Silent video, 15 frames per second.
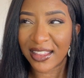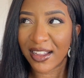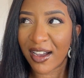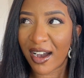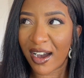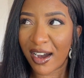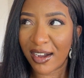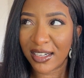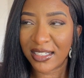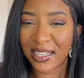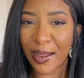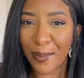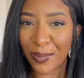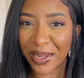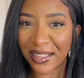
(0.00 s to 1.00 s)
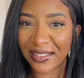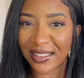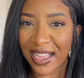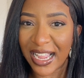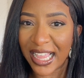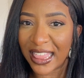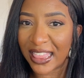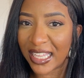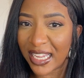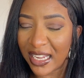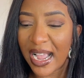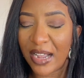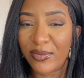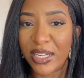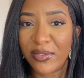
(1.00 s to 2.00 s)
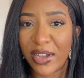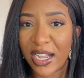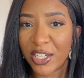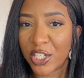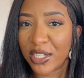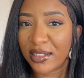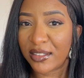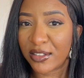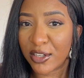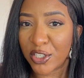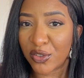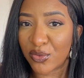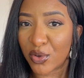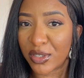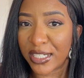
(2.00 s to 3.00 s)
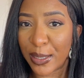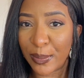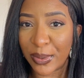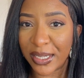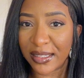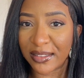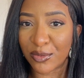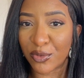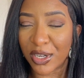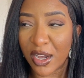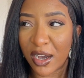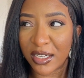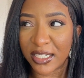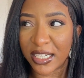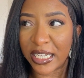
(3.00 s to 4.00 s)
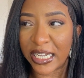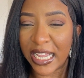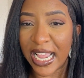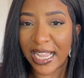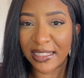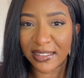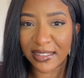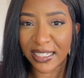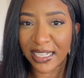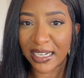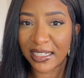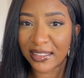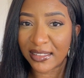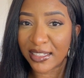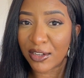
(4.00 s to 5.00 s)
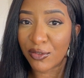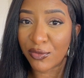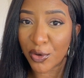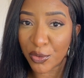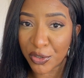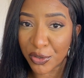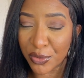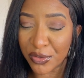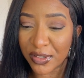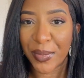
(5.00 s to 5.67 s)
There are templates, I think. I've never actually searched for templates regarding Etsy listing photos.